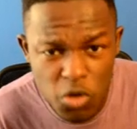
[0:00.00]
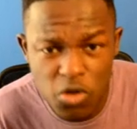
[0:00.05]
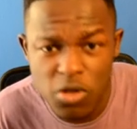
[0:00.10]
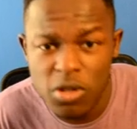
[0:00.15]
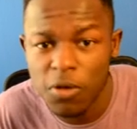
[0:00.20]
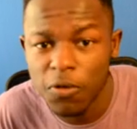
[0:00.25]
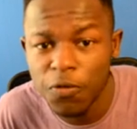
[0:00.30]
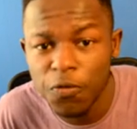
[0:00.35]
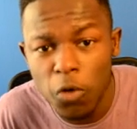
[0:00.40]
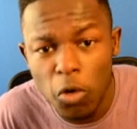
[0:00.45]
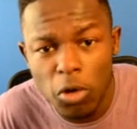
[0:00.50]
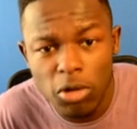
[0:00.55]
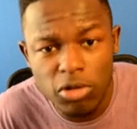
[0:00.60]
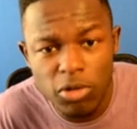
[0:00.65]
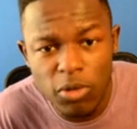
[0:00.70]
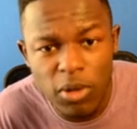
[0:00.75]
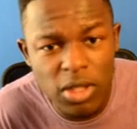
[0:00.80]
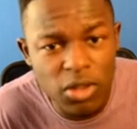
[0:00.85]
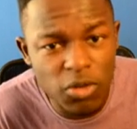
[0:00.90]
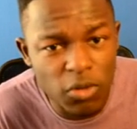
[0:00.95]
using the
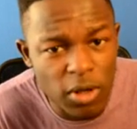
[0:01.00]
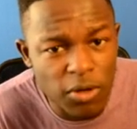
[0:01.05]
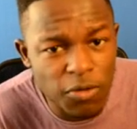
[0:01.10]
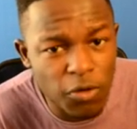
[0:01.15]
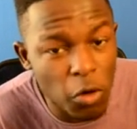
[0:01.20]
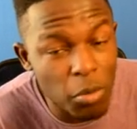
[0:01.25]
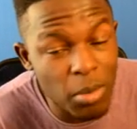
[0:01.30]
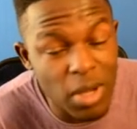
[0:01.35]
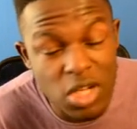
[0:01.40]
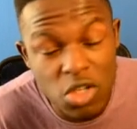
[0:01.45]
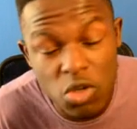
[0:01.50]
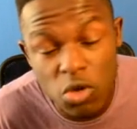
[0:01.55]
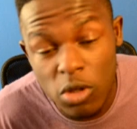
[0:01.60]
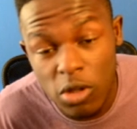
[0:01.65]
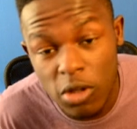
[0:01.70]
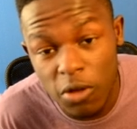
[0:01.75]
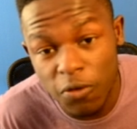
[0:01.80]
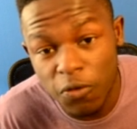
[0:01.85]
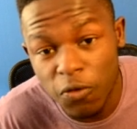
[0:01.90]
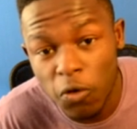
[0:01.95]
4-3-3 formation with
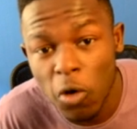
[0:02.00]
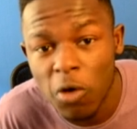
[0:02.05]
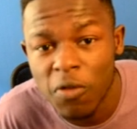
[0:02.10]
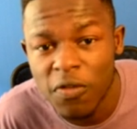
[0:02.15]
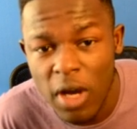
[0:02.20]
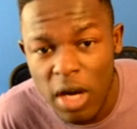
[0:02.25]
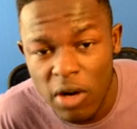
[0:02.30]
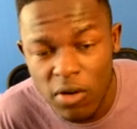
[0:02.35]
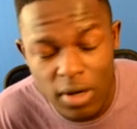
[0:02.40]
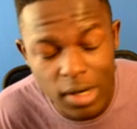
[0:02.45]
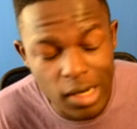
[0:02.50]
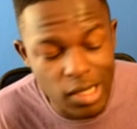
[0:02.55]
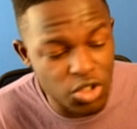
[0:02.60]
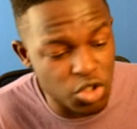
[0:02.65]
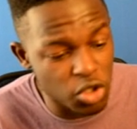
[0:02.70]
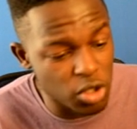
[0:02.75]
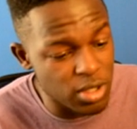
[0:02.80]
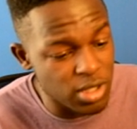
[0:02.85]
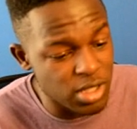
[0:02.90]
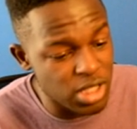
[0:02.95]
the 4 variant, as
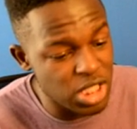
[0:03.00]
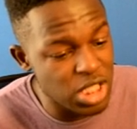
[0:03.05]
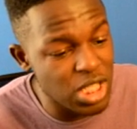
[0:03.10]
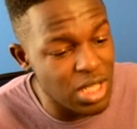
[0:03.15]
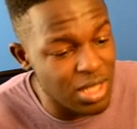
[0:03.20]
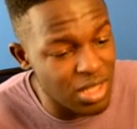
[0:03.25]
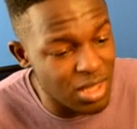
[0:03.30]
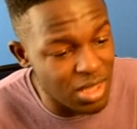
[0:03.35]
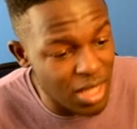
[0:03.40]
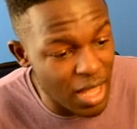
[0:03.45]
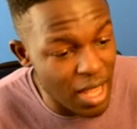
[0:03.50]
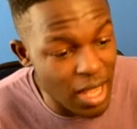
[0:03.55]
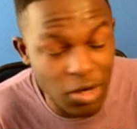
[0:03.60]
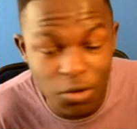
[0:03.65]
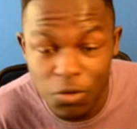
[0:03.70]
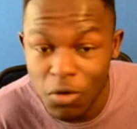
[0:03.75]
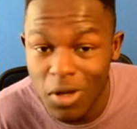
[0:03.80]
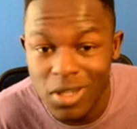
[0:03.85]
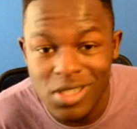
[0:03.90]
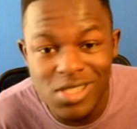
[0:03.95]
you can see there, and
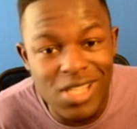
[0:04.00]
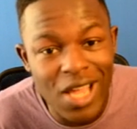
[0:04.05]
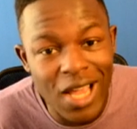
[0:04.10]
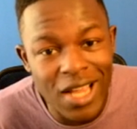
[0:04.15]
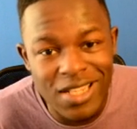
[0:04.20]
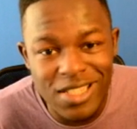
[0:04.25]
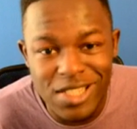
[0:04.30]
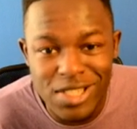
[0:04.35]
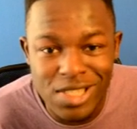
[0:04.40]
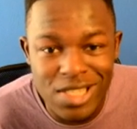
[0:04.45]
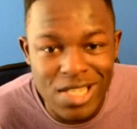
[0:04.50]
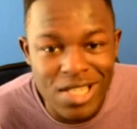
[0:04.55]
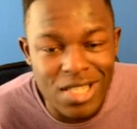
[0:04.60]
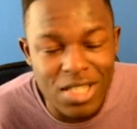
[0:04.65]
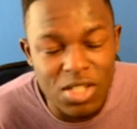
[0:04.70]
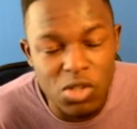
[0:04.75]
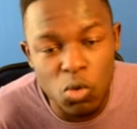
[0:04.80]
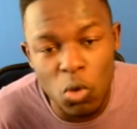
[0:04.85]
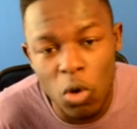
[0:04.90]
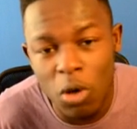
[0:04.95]
if you're excited to see
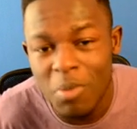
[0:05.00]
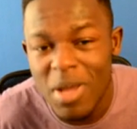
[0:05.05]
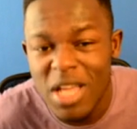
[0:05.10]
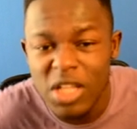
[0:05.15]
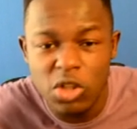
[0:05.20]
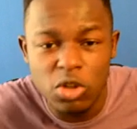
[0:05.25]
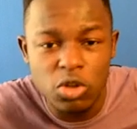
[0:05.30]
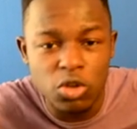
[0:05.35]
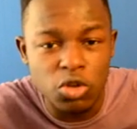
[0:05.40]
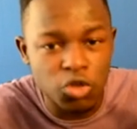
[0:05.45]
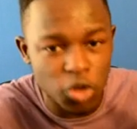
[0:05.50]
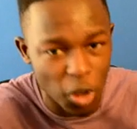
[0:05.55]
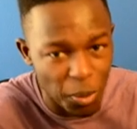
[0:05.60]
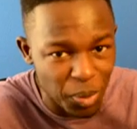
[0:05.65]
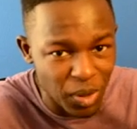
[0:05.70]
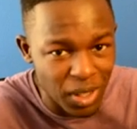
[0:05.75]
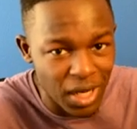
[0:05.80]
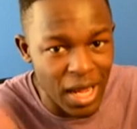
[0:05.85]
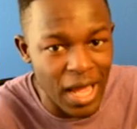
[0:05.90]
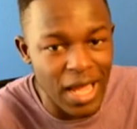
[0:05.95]
this squad, make sure to drop
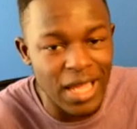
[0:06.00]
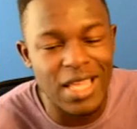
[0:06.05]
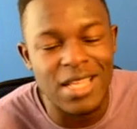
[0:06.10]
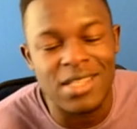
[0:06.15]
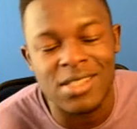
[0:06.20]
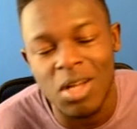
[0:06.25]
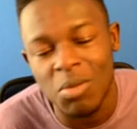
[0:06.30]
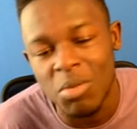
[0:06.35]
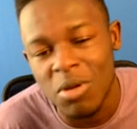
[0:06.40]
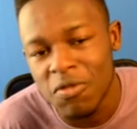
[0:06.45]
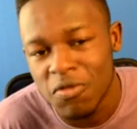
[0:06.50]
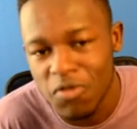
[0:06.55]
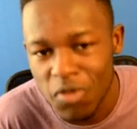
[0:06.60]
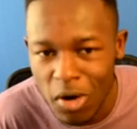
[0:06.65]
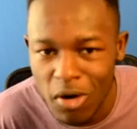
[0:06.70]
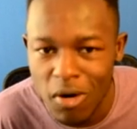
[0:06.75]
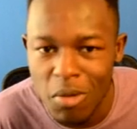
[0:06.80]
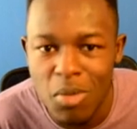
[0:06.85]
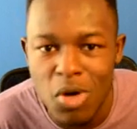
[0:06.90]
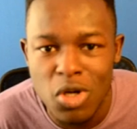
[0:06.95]
a like as that'll be
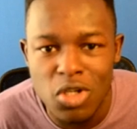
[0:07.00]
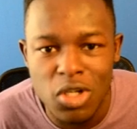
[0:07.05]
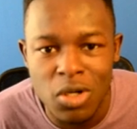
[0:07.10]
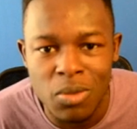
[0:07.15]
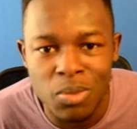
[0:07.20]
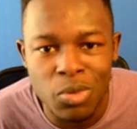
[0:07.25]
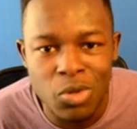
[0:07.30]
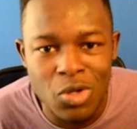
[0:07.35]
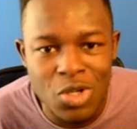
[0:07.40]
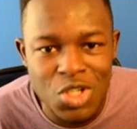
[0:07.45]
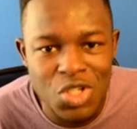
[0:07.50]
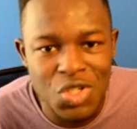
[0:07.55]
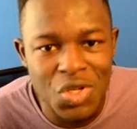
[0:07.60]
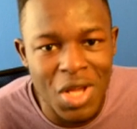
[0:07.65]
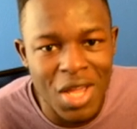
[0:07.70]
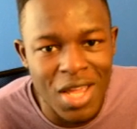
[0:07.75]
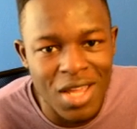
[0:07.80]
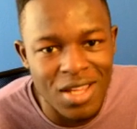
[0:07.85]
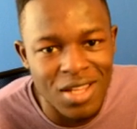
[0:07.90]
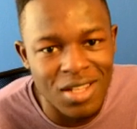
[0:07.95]
very much
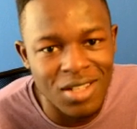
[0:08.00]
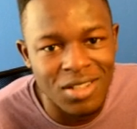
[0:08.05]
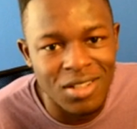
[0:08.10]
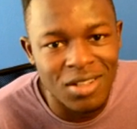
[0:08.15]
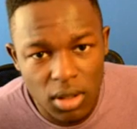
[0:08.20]
appreciated.